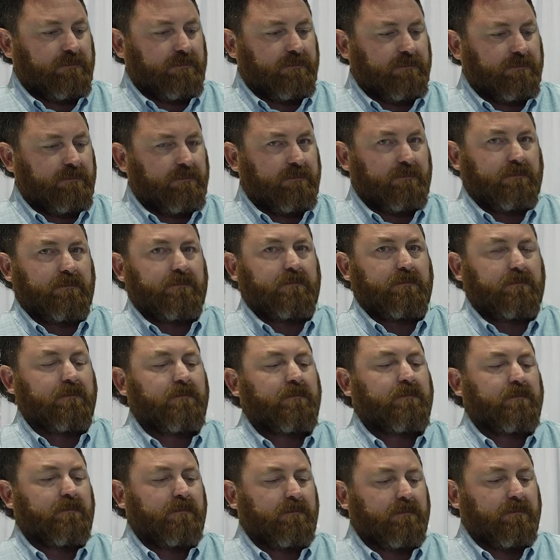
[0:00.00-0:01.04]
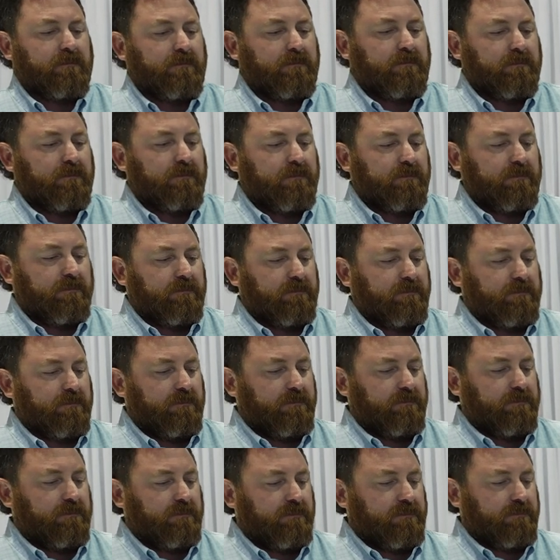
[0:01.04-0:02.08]

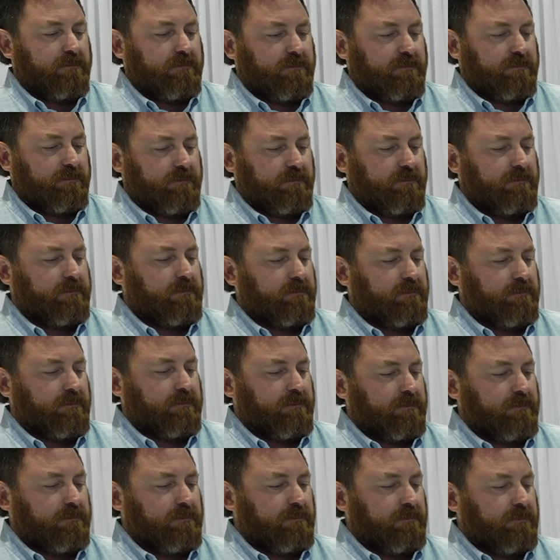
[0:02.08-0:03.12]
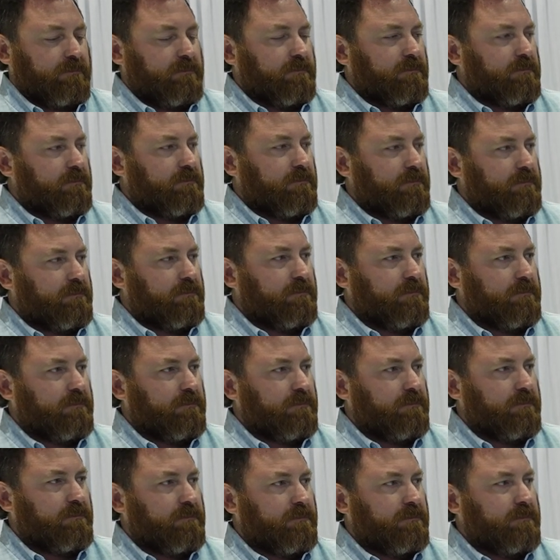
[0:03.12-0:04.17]

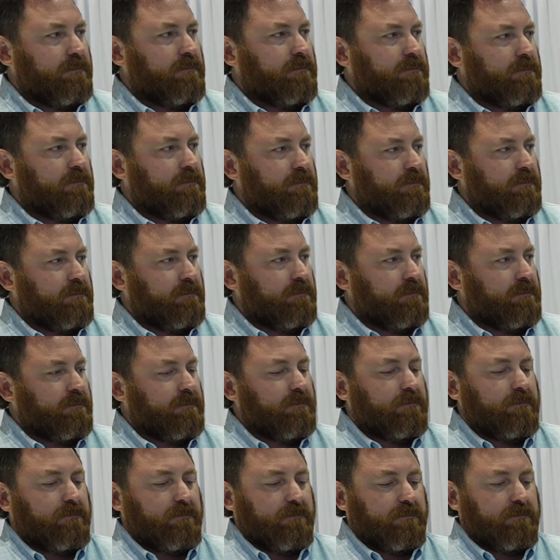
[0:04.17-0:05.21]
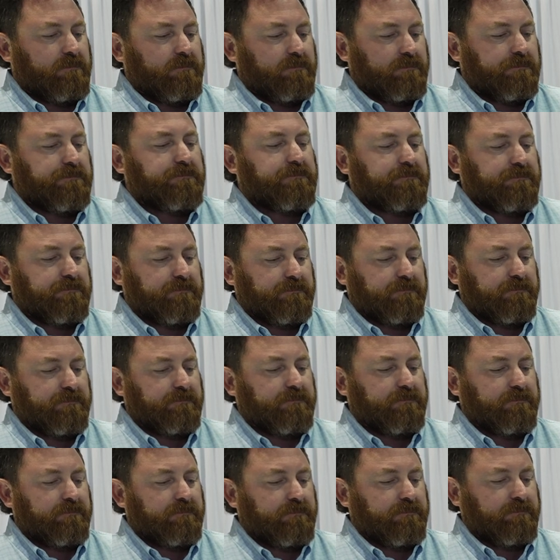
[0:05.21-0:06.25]

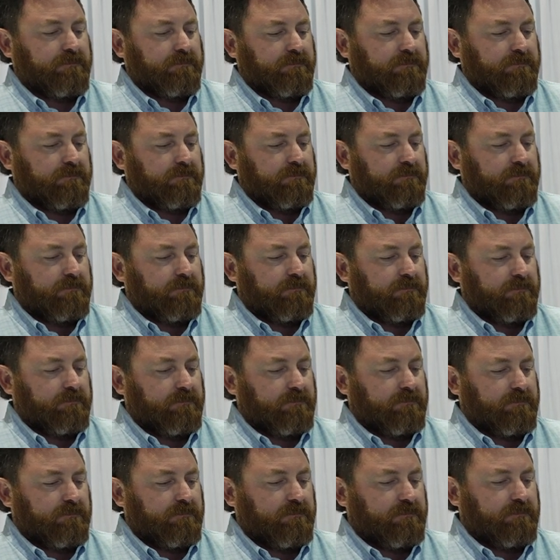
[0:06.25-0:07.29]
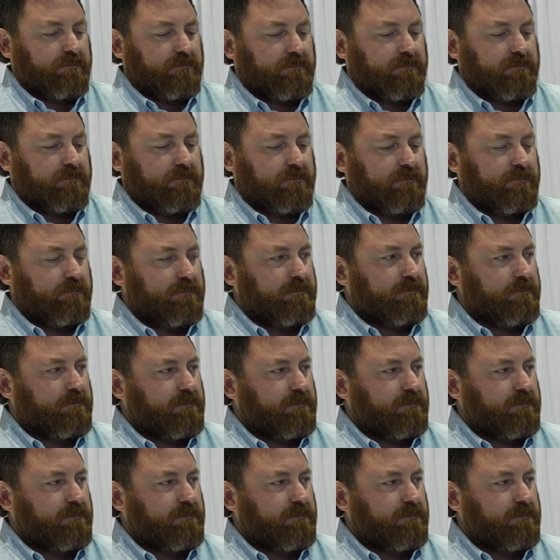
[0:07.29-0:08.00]
The person shown says nothing.